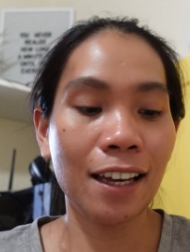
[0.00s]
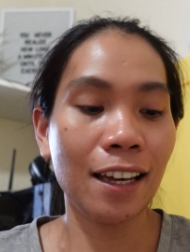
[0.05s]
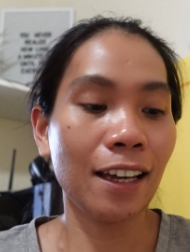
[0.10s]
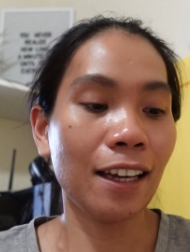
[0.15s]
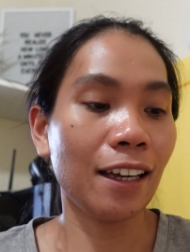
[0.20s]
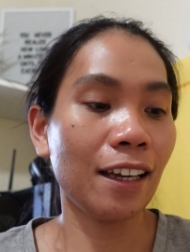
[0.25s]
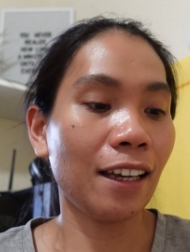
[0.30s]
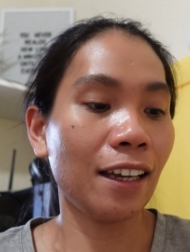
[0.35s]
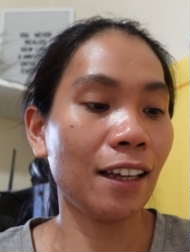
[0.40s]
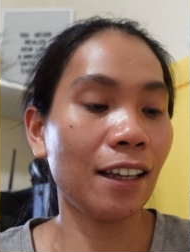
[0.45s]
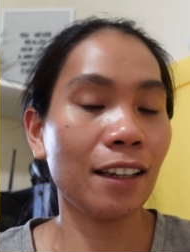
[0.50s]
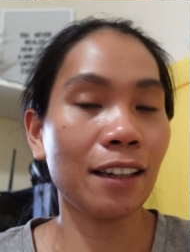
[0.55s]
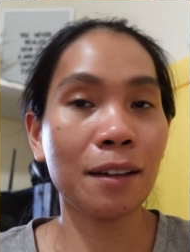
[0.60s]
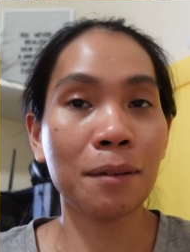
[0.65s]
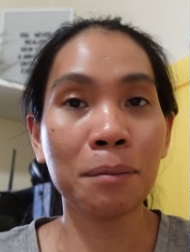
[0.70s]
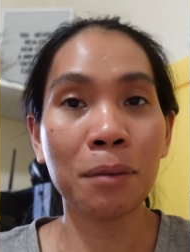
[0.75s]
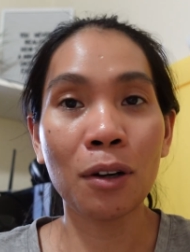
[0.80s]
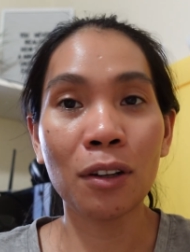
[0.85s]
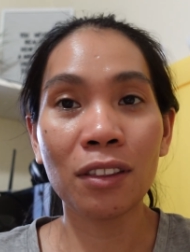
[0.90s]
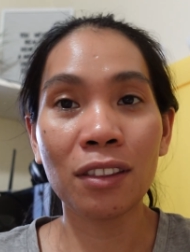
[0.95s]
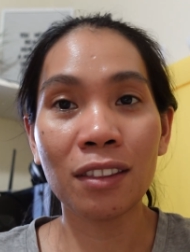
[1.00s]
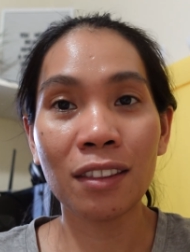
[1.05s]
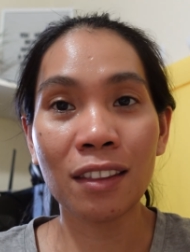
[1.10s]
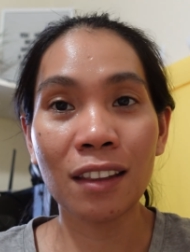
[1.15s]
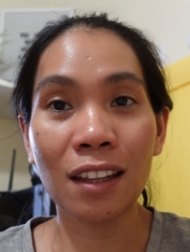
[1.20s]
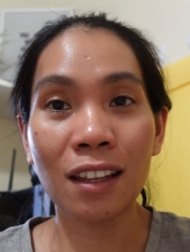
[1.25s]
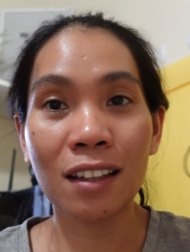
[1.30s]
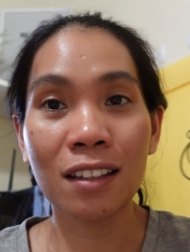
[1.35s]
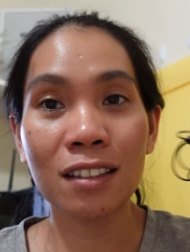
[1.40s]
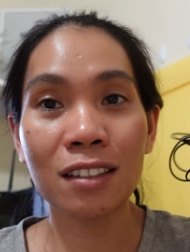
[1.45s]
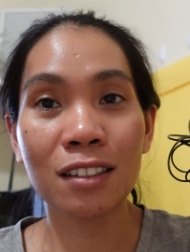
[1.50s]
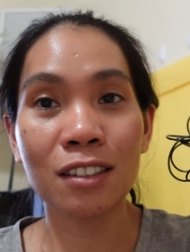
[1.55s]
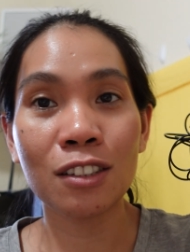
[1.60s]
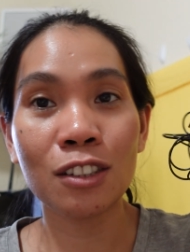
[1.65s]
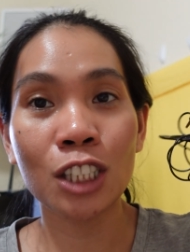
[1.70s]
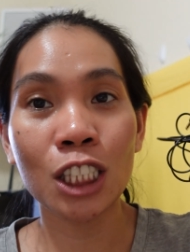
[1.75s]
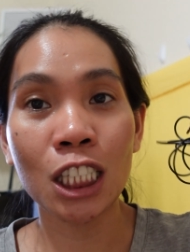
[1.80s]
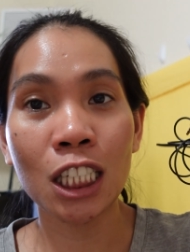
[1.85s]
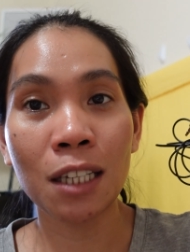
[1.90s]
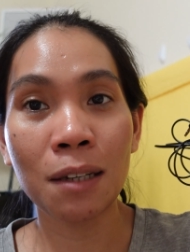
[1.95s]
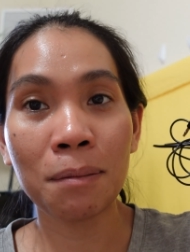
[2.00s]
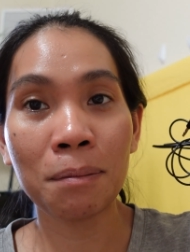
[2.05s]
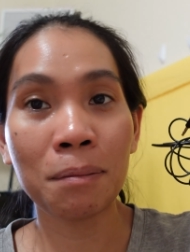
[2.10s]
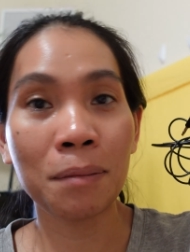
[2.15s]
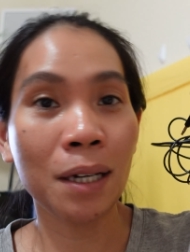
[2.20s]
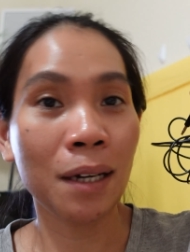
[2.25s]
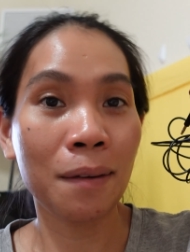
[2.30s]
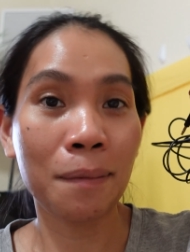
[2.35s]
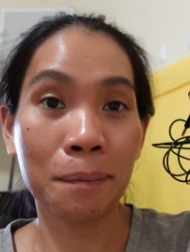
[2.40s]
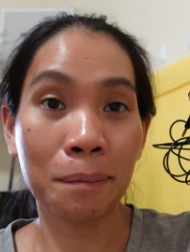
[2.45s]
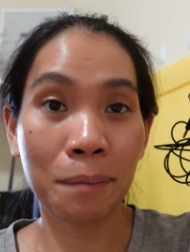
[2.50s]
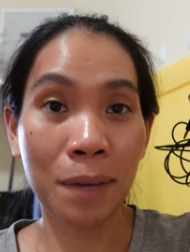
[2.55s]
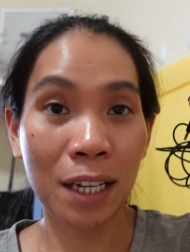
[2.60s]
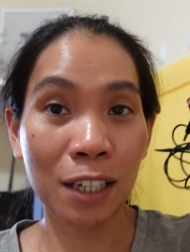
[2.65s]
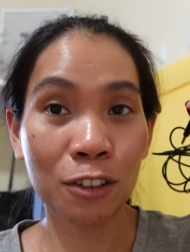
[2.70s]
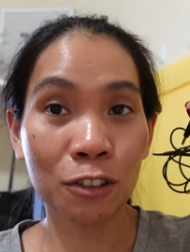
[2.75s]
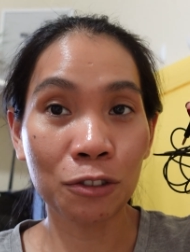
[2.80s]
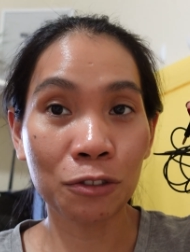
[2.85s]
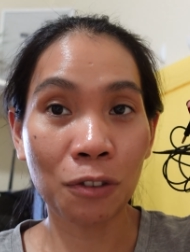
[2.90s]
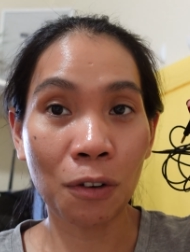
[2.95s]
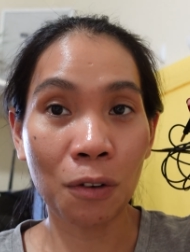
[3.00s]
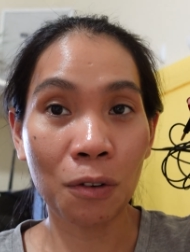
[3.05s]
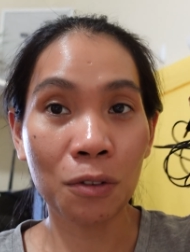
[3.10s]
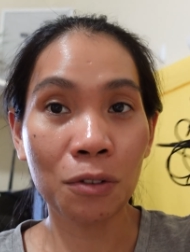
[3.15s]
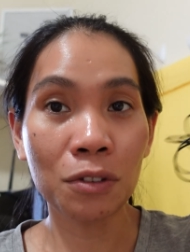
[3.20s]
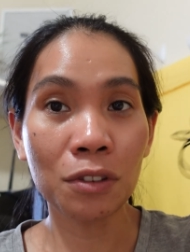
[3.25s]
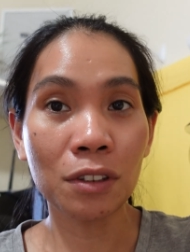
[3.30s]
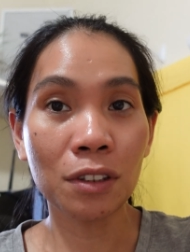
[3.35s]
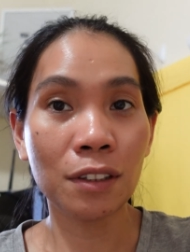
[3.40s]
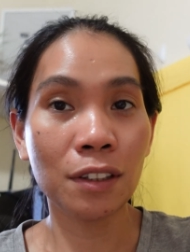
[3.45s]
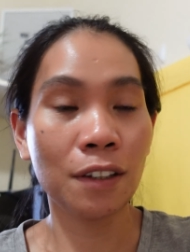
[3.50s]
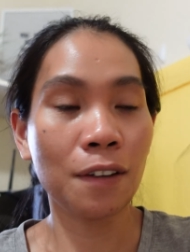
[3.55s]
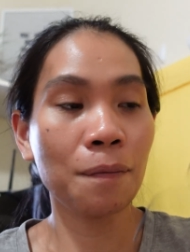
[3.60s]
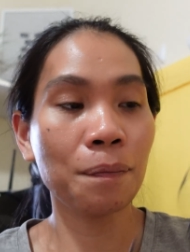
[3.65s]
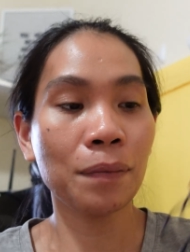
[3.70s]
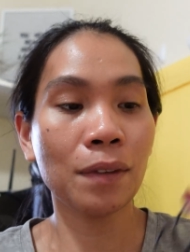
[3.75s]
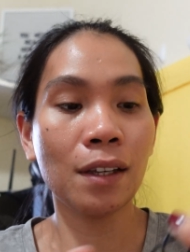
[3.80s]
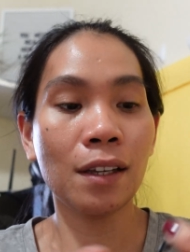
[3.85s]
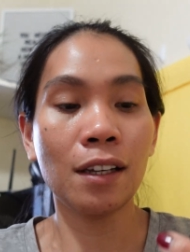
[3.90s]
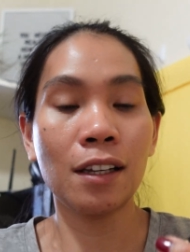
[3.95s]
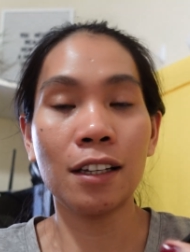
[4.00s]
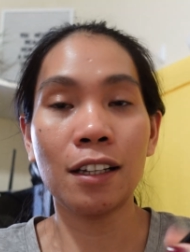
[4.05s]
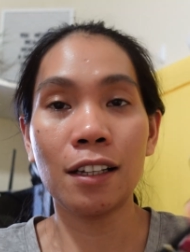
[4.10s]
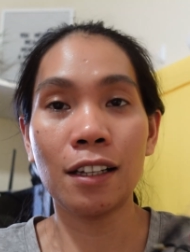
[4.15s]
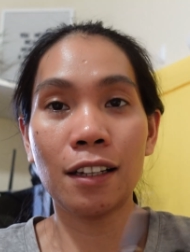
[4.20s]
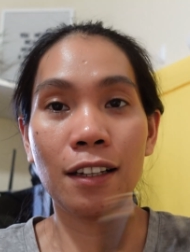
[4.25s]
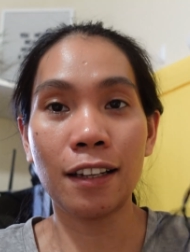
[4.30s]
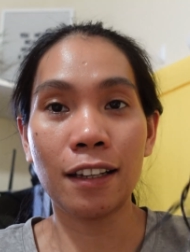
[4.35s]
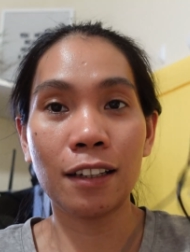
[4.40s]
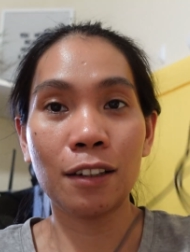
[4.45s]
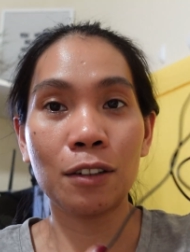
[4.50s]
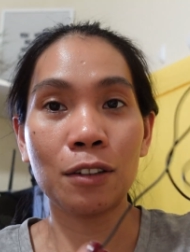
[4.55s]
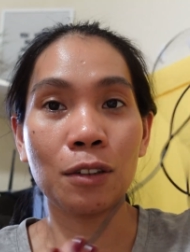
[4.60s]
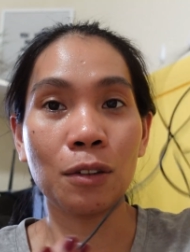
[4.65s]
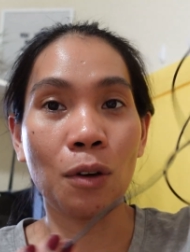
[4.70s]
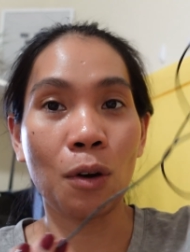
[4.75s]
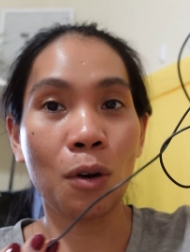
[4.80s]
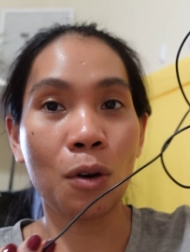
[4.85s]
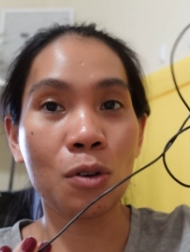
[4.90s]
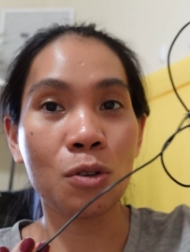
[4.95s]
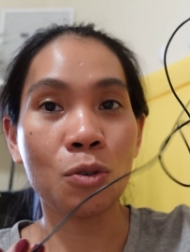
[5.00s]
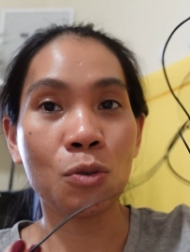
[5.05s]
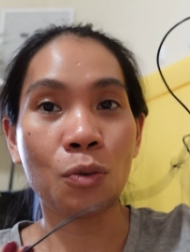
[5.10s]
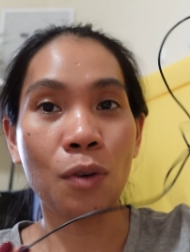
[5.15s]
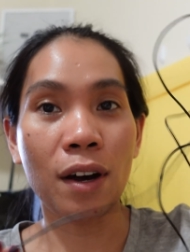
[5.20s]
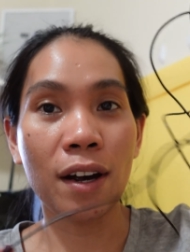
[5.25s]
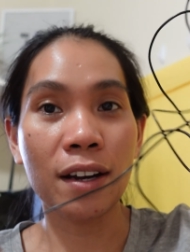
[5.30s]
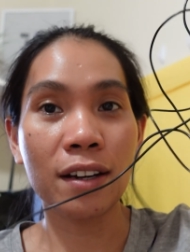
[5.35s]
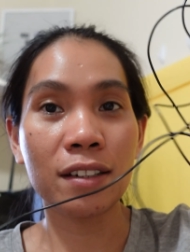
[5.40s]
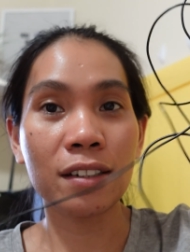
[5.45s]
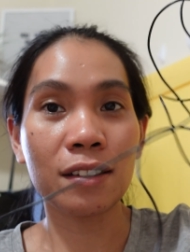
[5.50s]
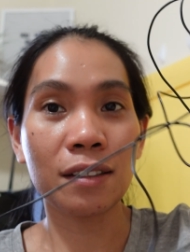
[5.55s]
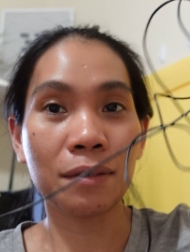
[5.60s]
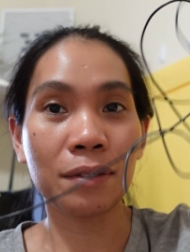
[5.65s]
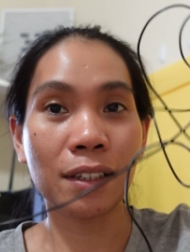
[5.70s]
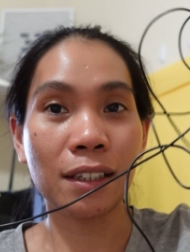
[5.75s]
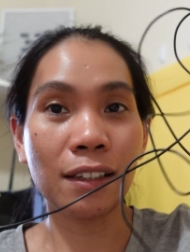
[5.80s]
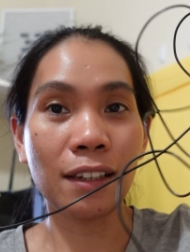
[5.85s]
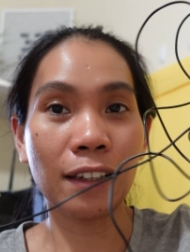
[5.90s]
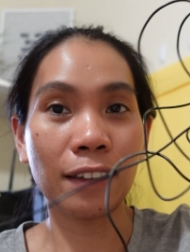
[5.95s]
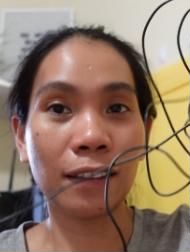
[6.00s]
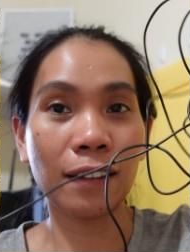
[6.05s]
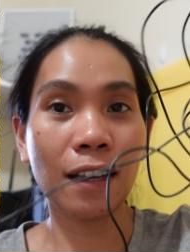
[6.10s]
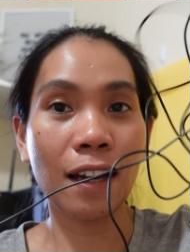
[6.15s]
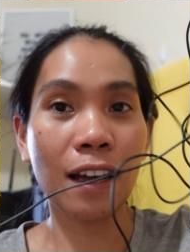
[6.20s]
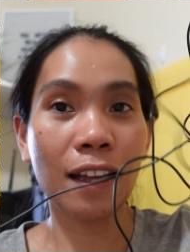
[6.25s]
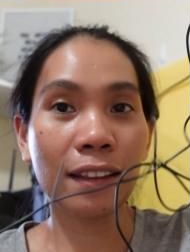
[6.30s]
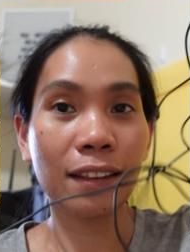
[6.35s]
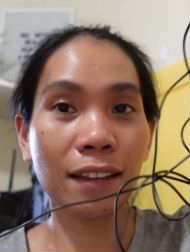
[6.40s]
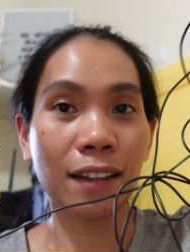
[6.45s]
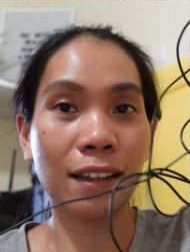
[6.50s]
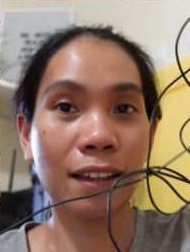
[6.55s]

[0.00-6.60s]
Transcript: and about this cheap microphone, like long wire, something like that.